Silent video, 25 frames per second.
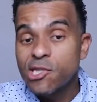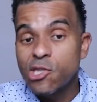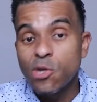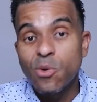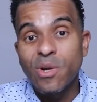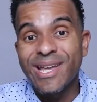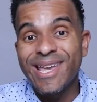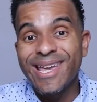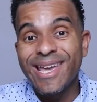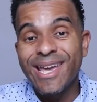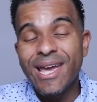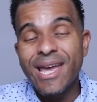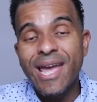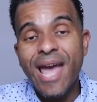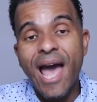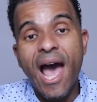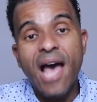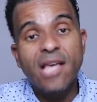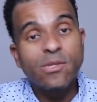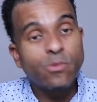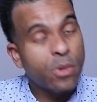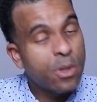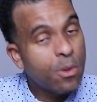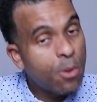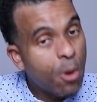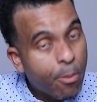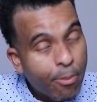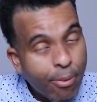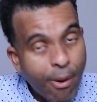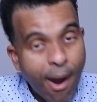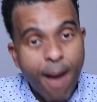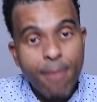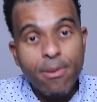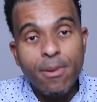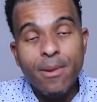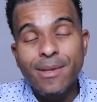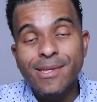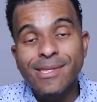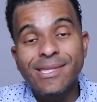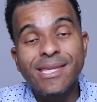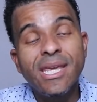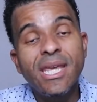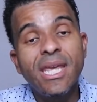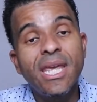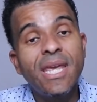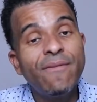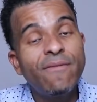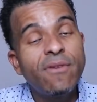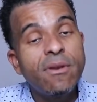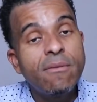So, again, guys, we will probably
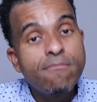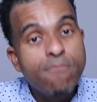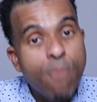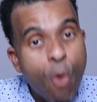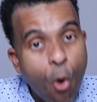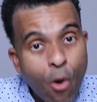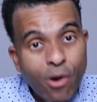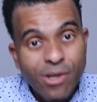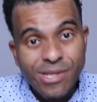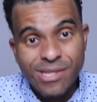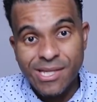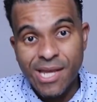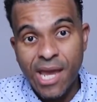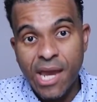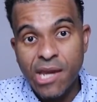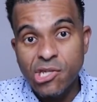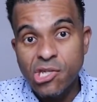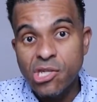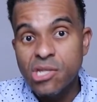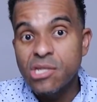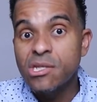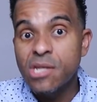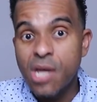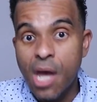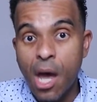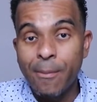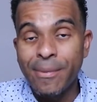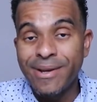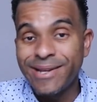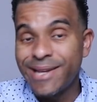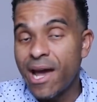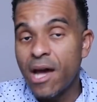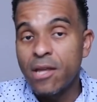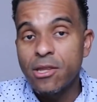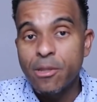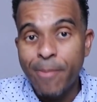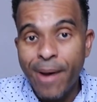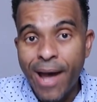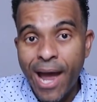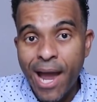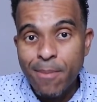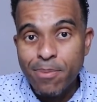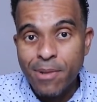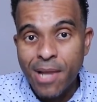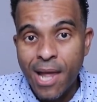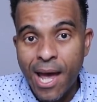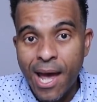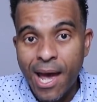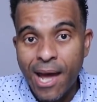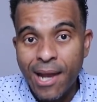see even more sanctions coming down the
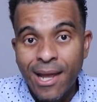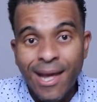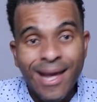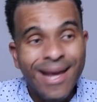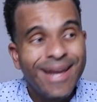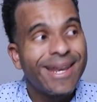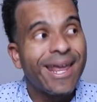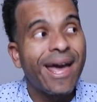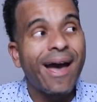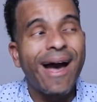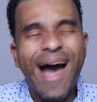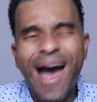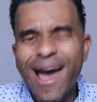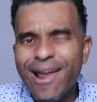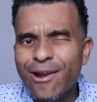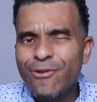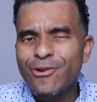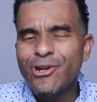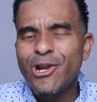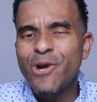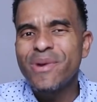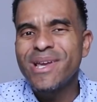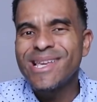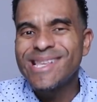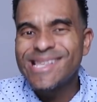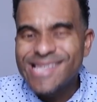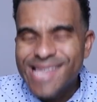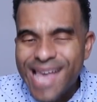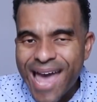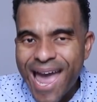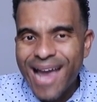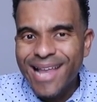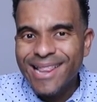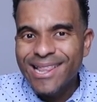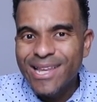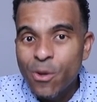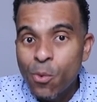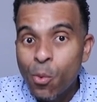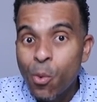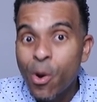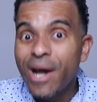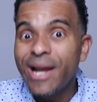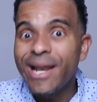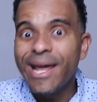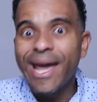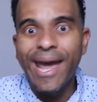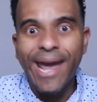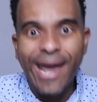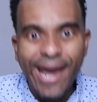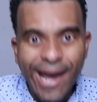pipeline. Now, I don't know exactly
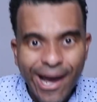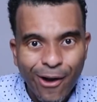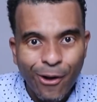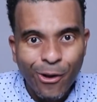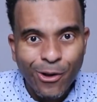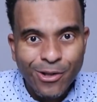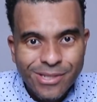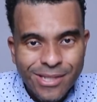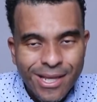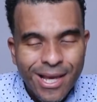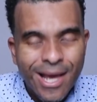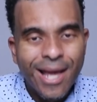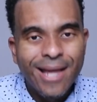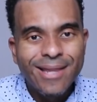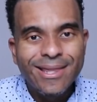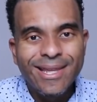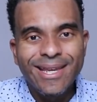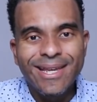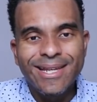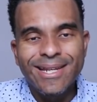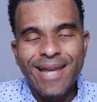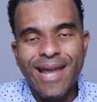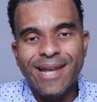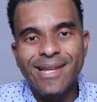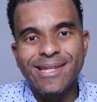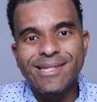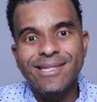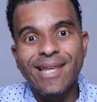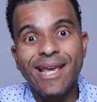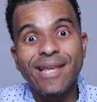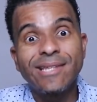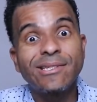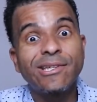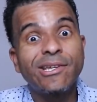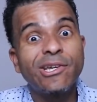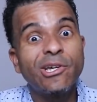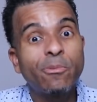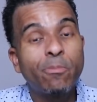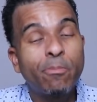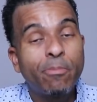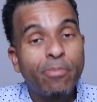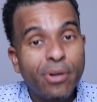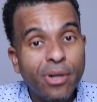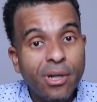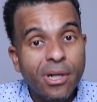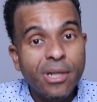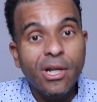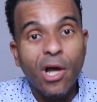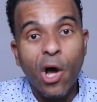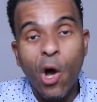what else the United States could
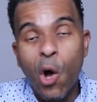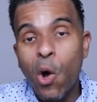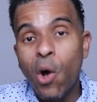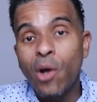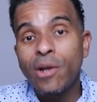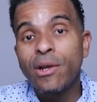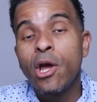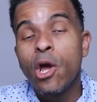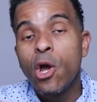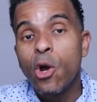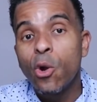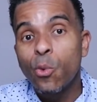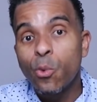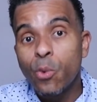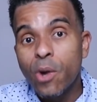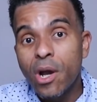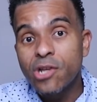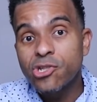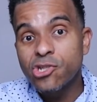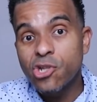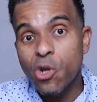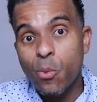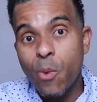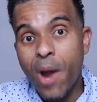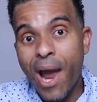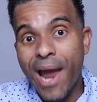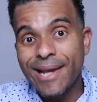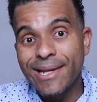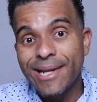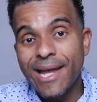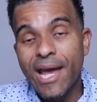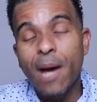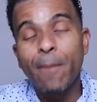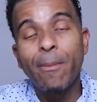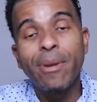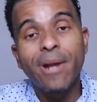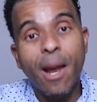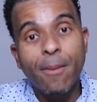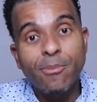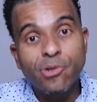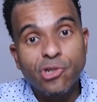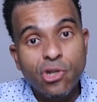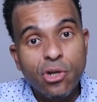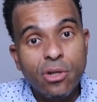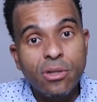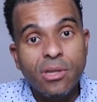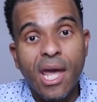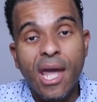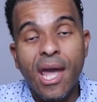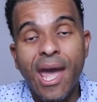put on Russia right now, but I'm
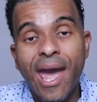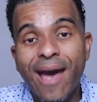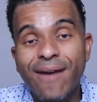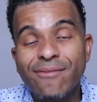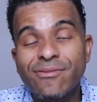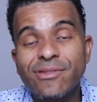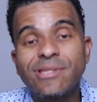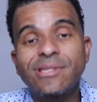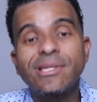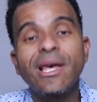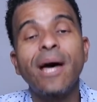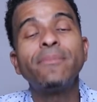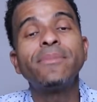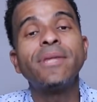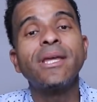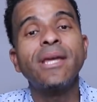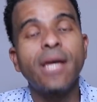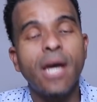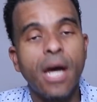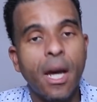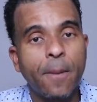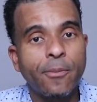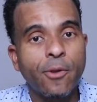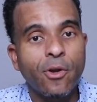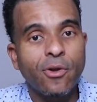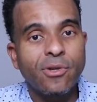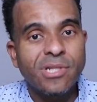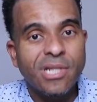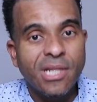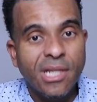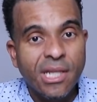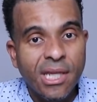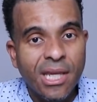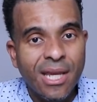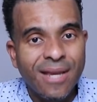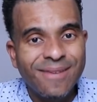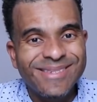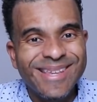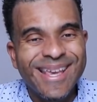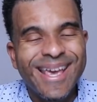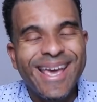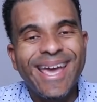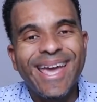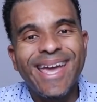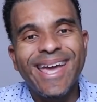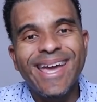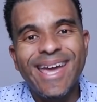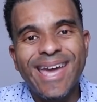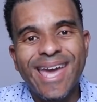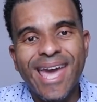sure they have something up their sleeves
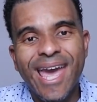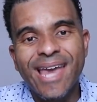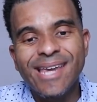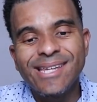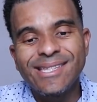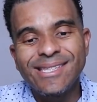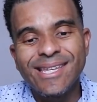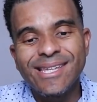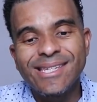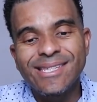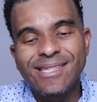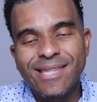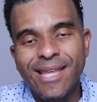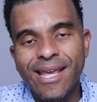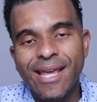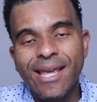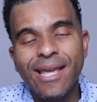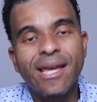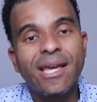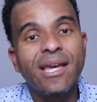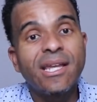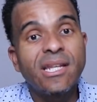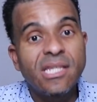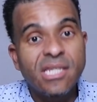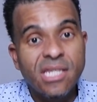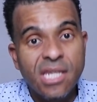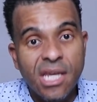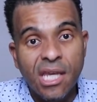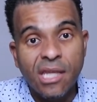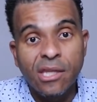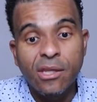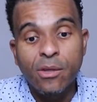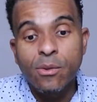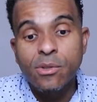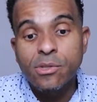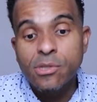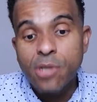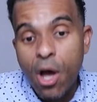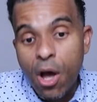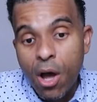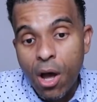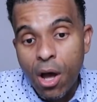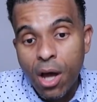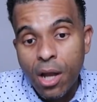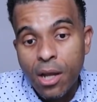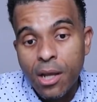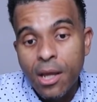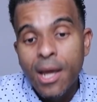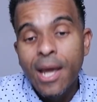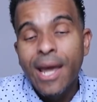in case this thing continues
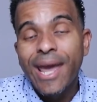on.